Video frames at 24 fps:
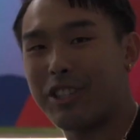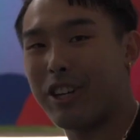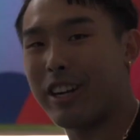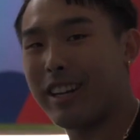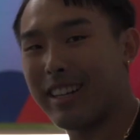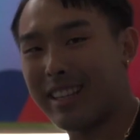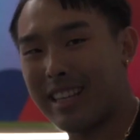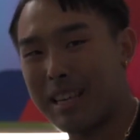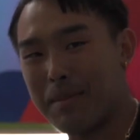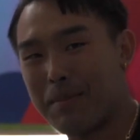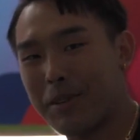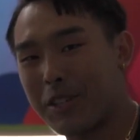try
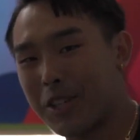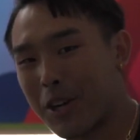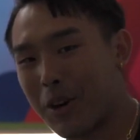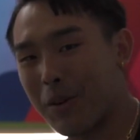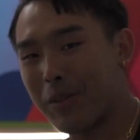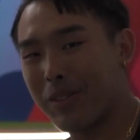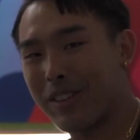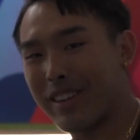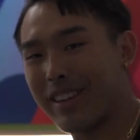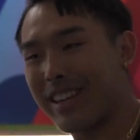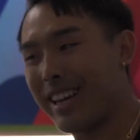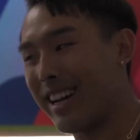to keep it short
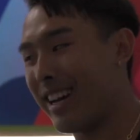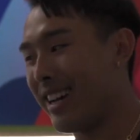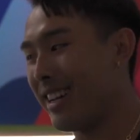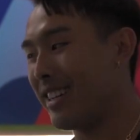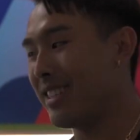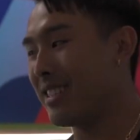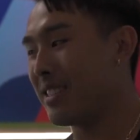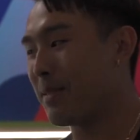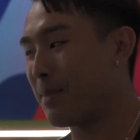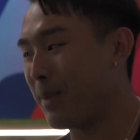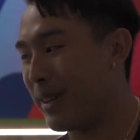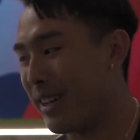with you
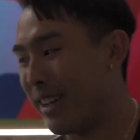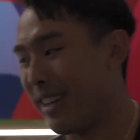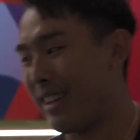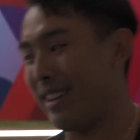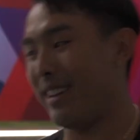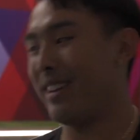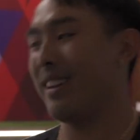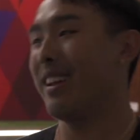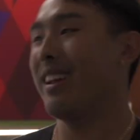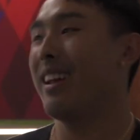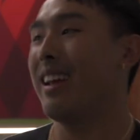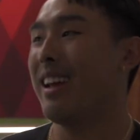guys, but
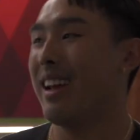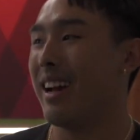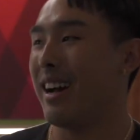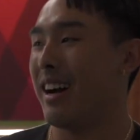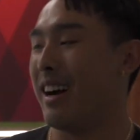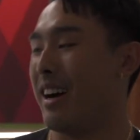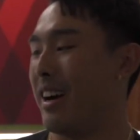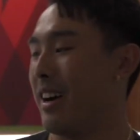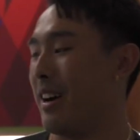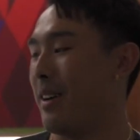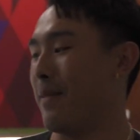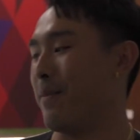
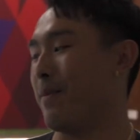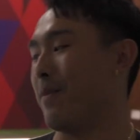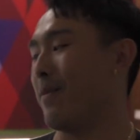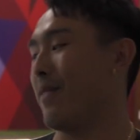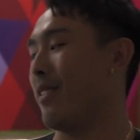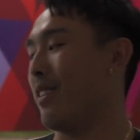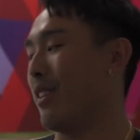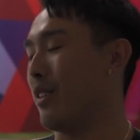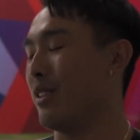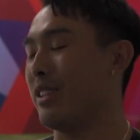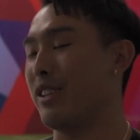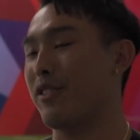um,
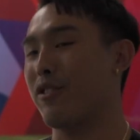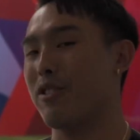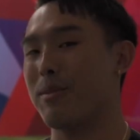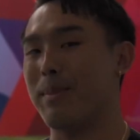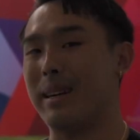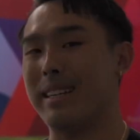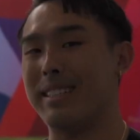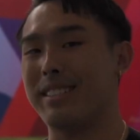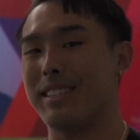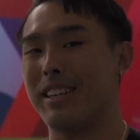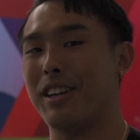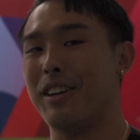at least for
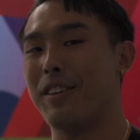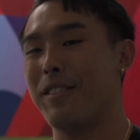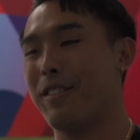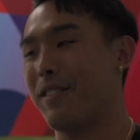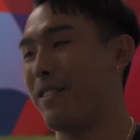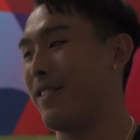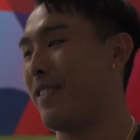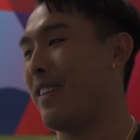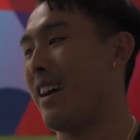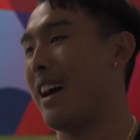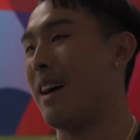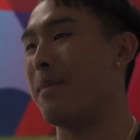myself,
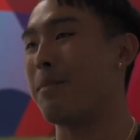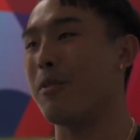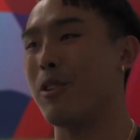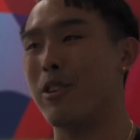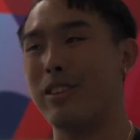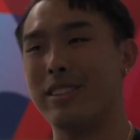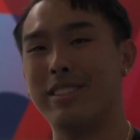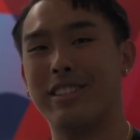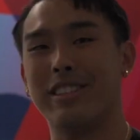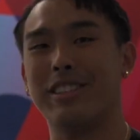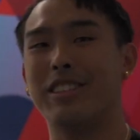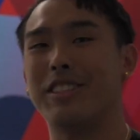I'm
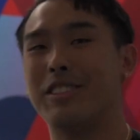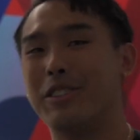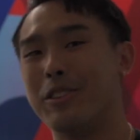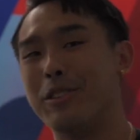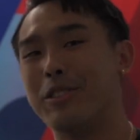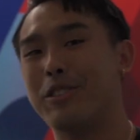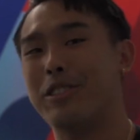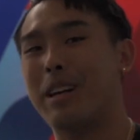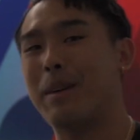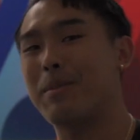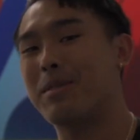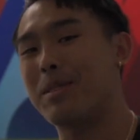going to the tune
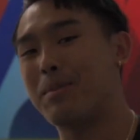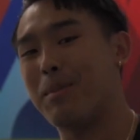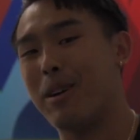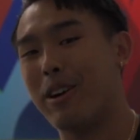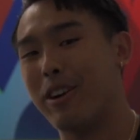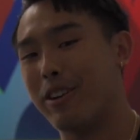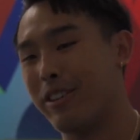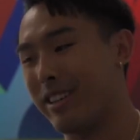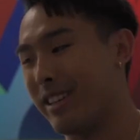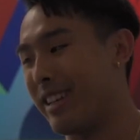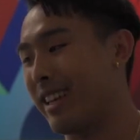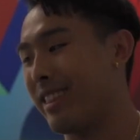shop
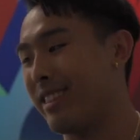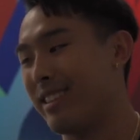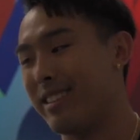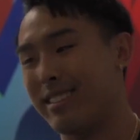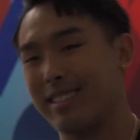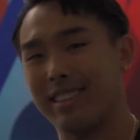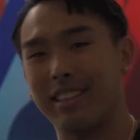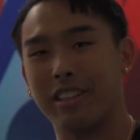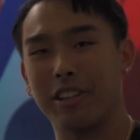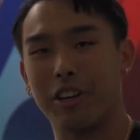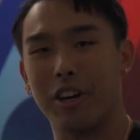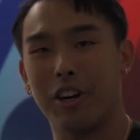tomorrow to get this
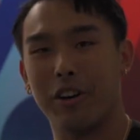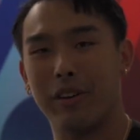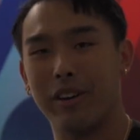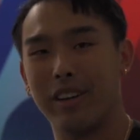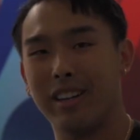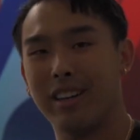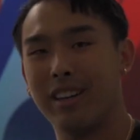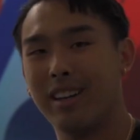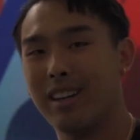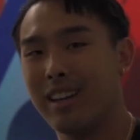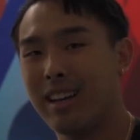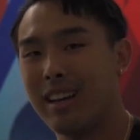thing
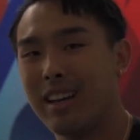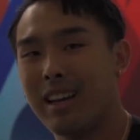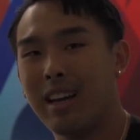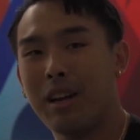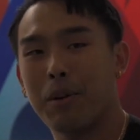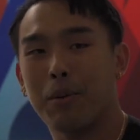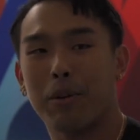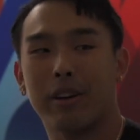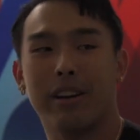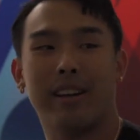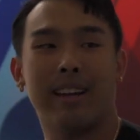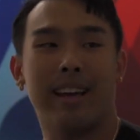going.
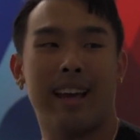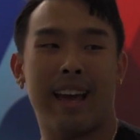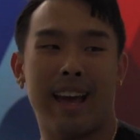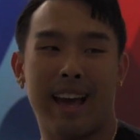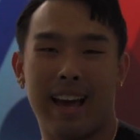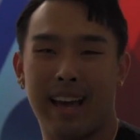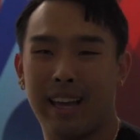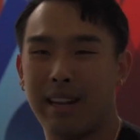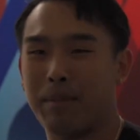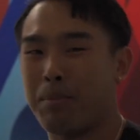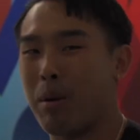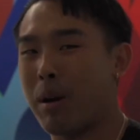We're going to
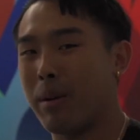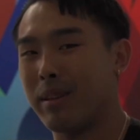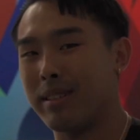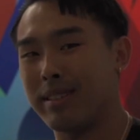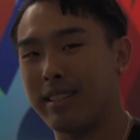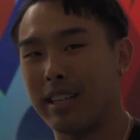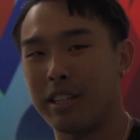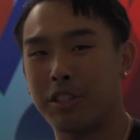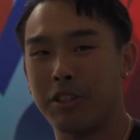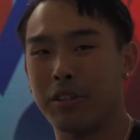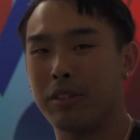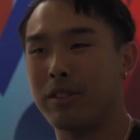add probably
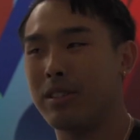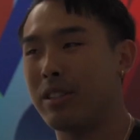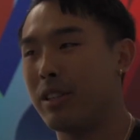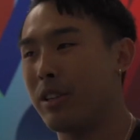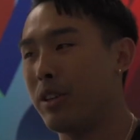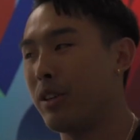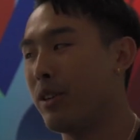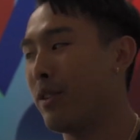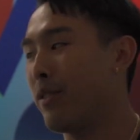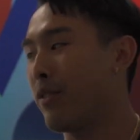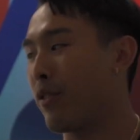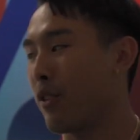stage two
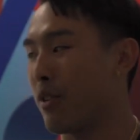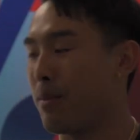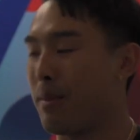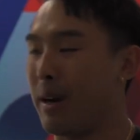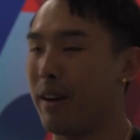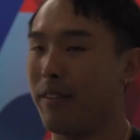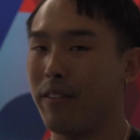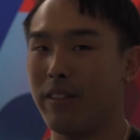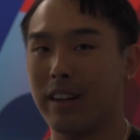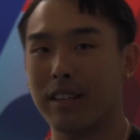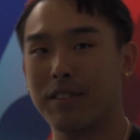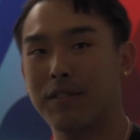tune for my
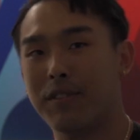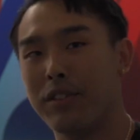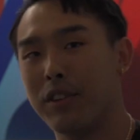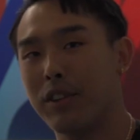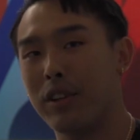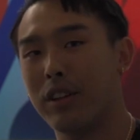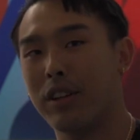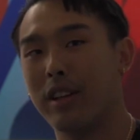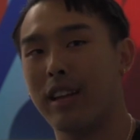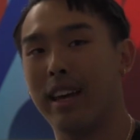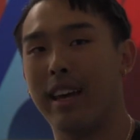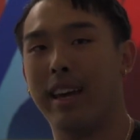flex
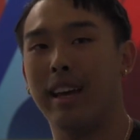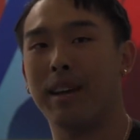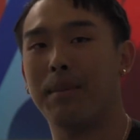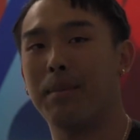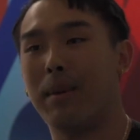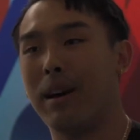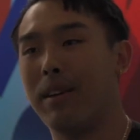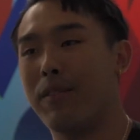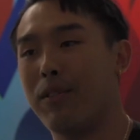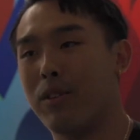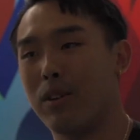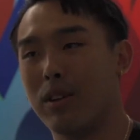fuel and
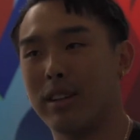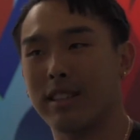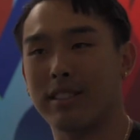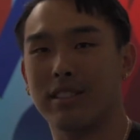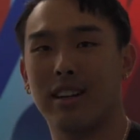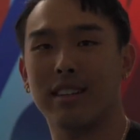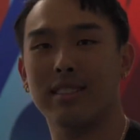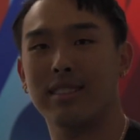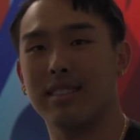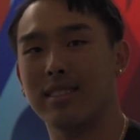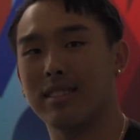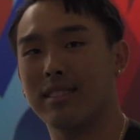my full
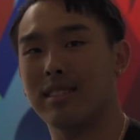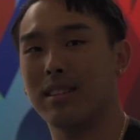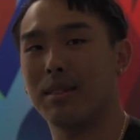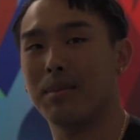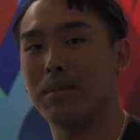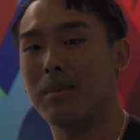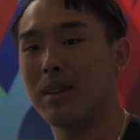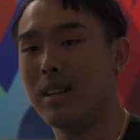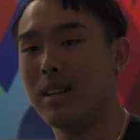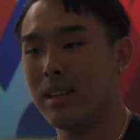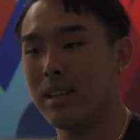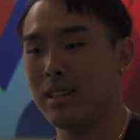exhaust system.
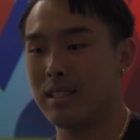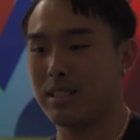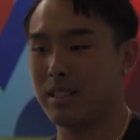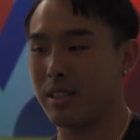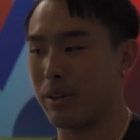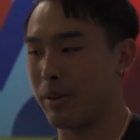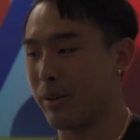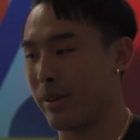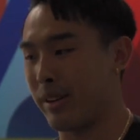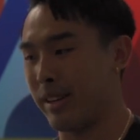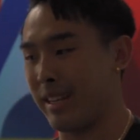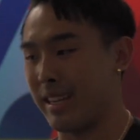So
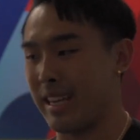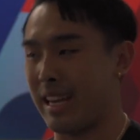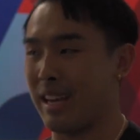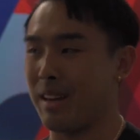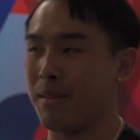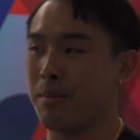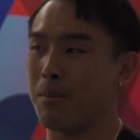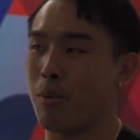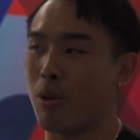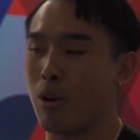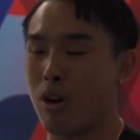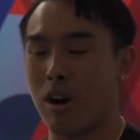we're going to
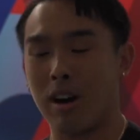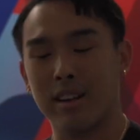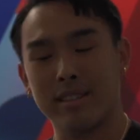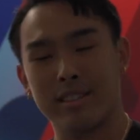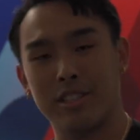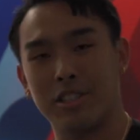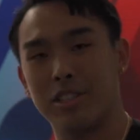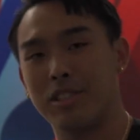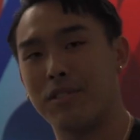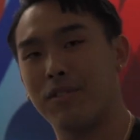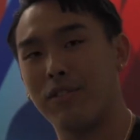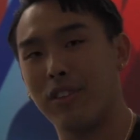get more
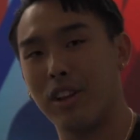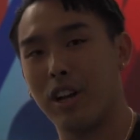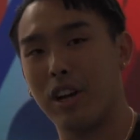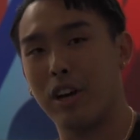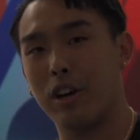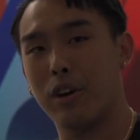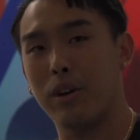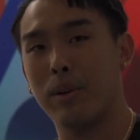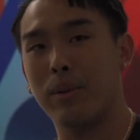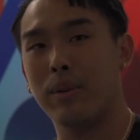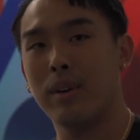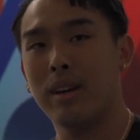oxygen
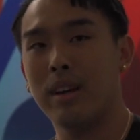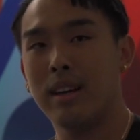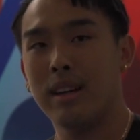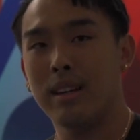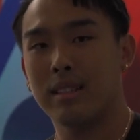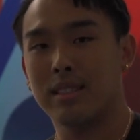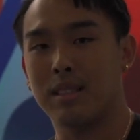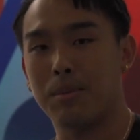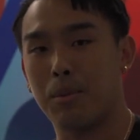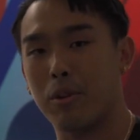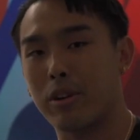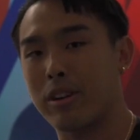flow,
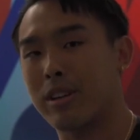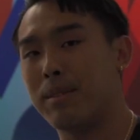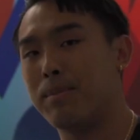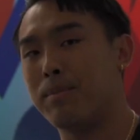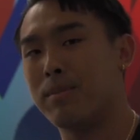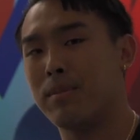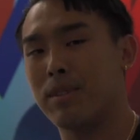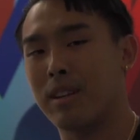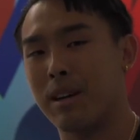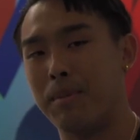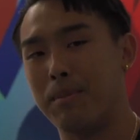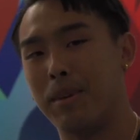some more com
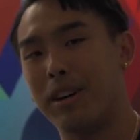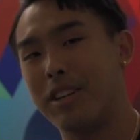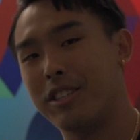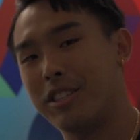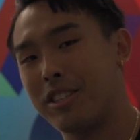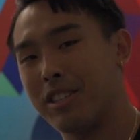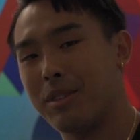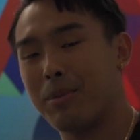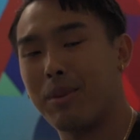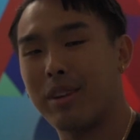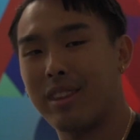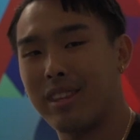
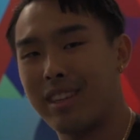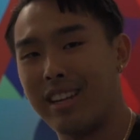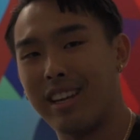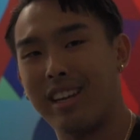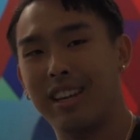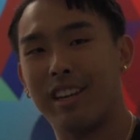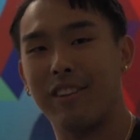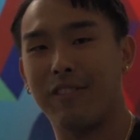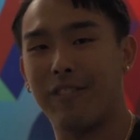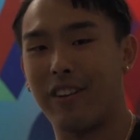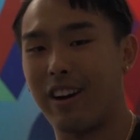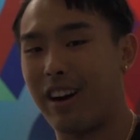combustion with E
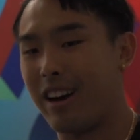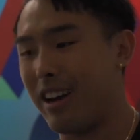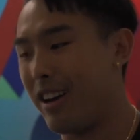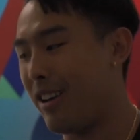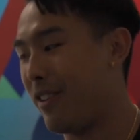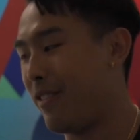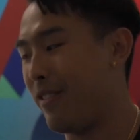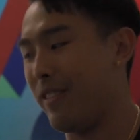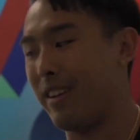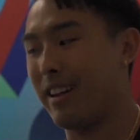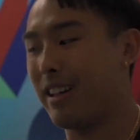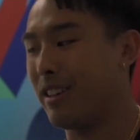
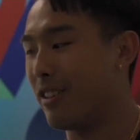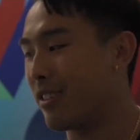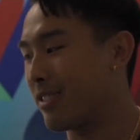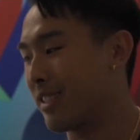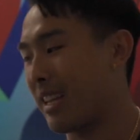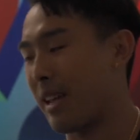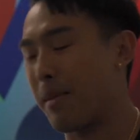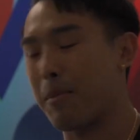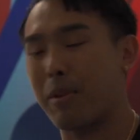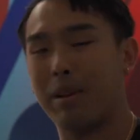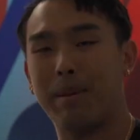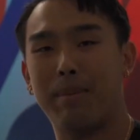eighty-five, and it looks
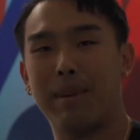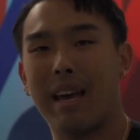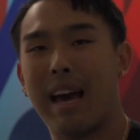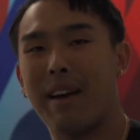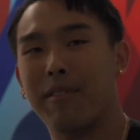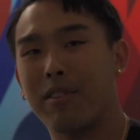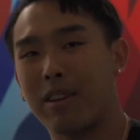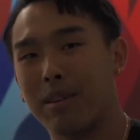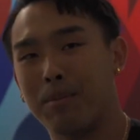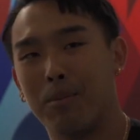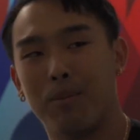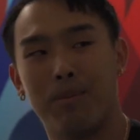like I'm going to be
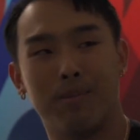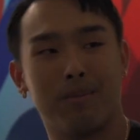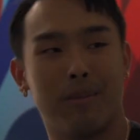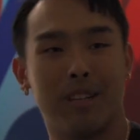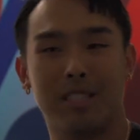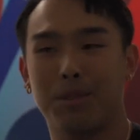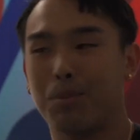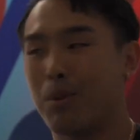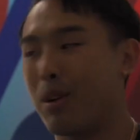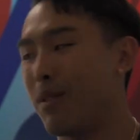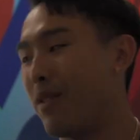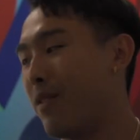having a
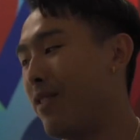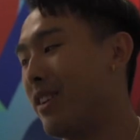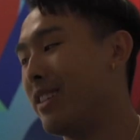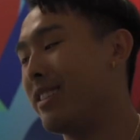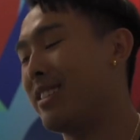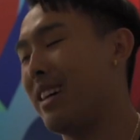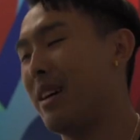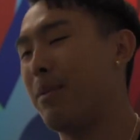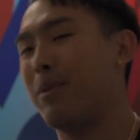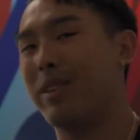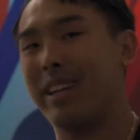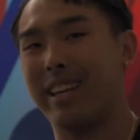much more of a fun
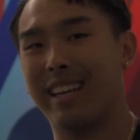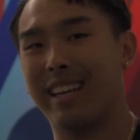time when